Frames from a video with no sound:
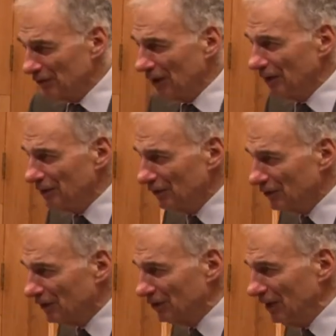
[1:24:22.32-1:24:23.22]
starting to
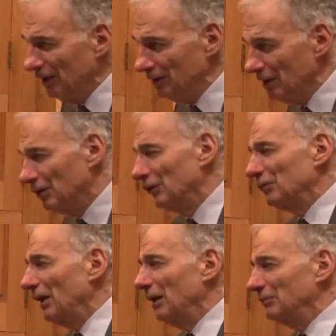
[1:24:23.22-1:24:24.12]
succeed, it goes
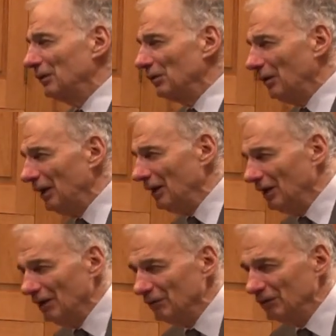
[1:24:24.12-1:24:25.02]
right up to the White
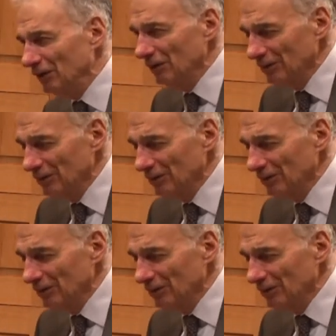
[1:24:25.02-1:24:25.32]
House and